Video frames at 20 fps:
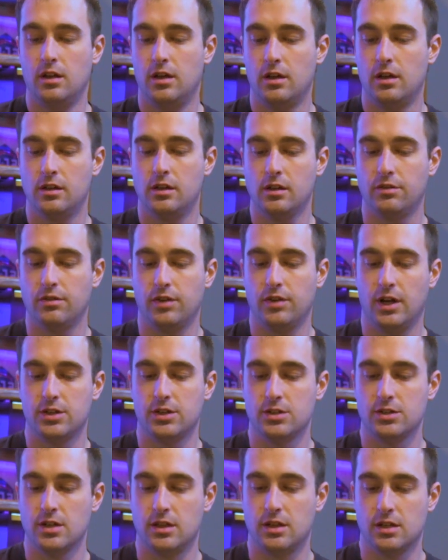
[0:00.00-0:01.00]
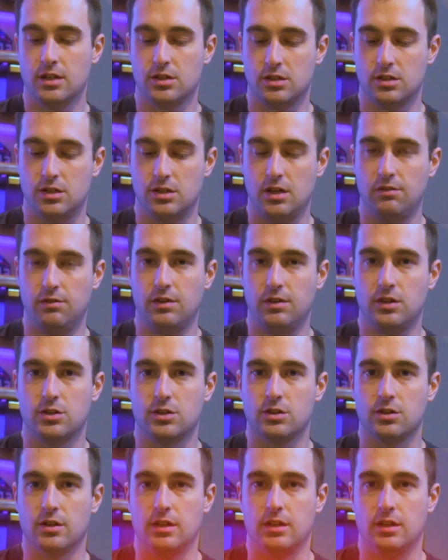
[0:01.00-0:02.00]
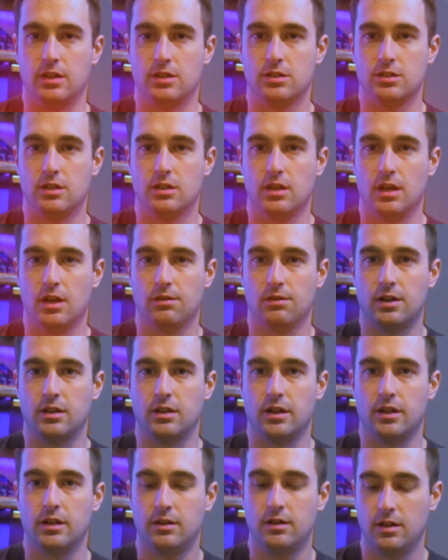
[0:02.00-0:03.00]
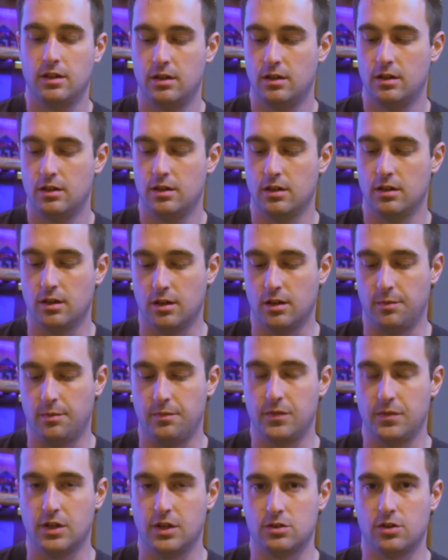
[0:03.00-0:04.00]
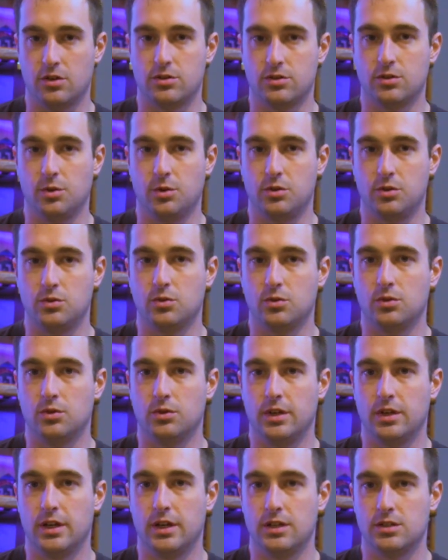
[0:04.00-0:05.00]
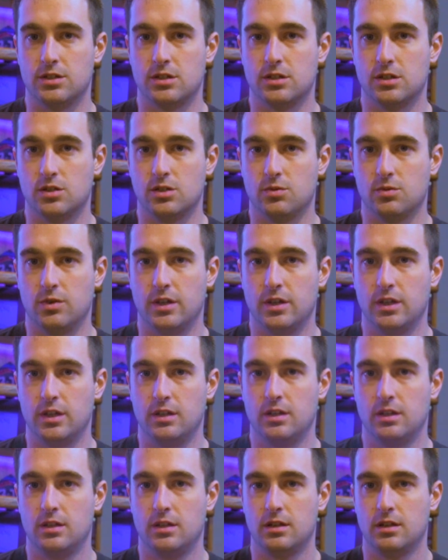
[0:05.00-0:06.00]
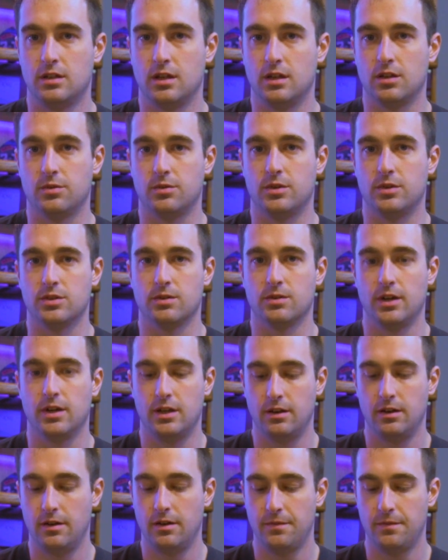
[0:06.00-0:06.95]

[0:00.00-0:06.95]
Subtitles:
Another flashlight, this one's key feature is a red light. It's also a dual lens. This one's white, the other one's red.